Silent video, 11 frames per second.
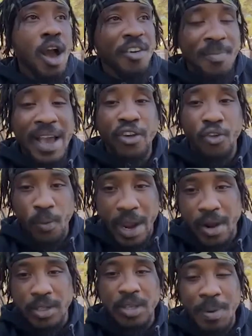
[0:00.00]
of my
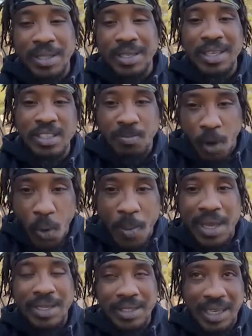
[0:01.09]
career to be to this
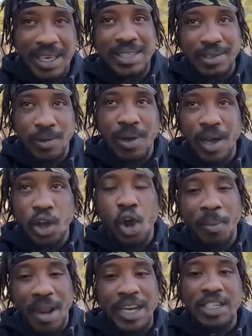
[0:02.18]
moment, to get to a
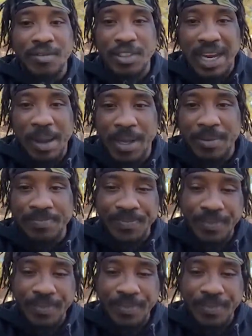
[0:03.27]
culmination of champion.